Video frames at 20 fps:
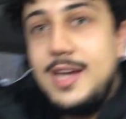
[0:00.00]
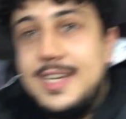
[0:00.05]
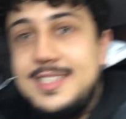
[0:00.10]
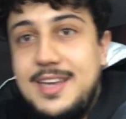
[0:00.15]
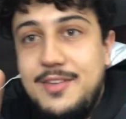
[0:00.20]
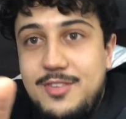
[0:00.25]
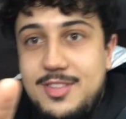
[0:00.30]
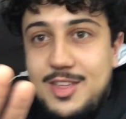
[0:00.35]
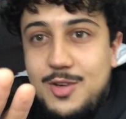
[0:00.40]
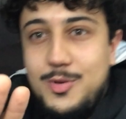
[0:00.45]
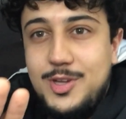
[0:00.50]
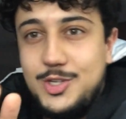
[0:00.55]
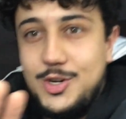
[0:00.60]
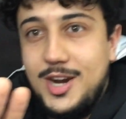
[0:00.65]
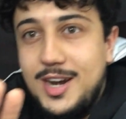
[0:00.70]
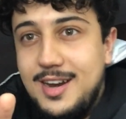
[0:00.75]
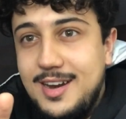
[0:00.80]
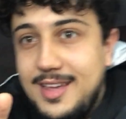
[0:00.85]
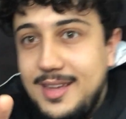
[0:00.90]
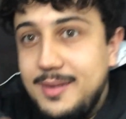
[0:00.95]
guys everything we
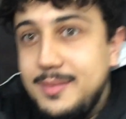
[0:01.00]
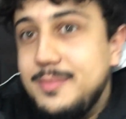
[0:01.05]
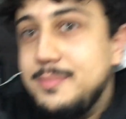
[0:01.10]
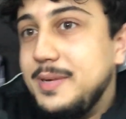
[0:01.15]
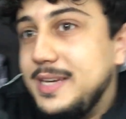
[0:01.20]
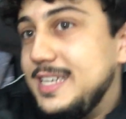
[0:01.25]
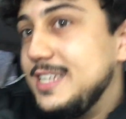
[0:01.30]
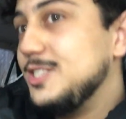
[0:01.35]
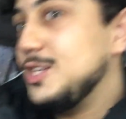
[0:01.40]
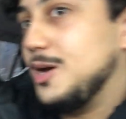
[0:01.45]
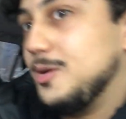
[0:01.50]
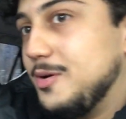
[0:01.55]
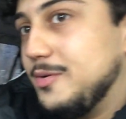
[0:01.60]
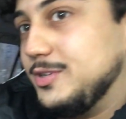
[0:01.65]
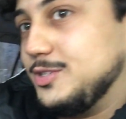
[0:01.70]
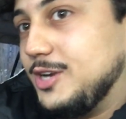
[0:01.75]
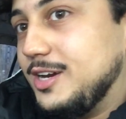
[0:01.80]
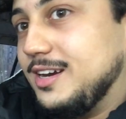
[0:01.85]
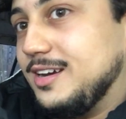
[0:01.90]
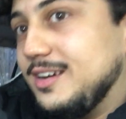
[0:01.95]
traded in, but he saw what
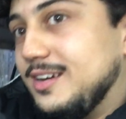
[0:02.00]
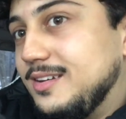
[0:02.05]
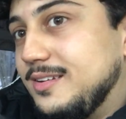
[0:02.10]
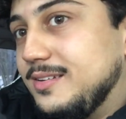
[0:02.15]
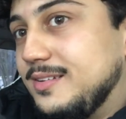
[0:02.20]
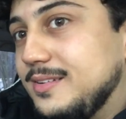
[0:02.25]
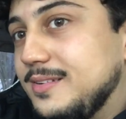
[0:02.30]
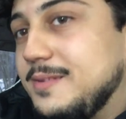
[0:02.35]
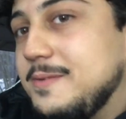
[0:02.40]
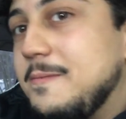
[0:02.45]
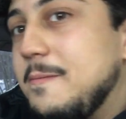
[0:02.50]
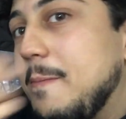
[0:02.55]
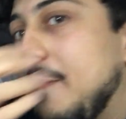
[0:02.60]
we traded in. Yes.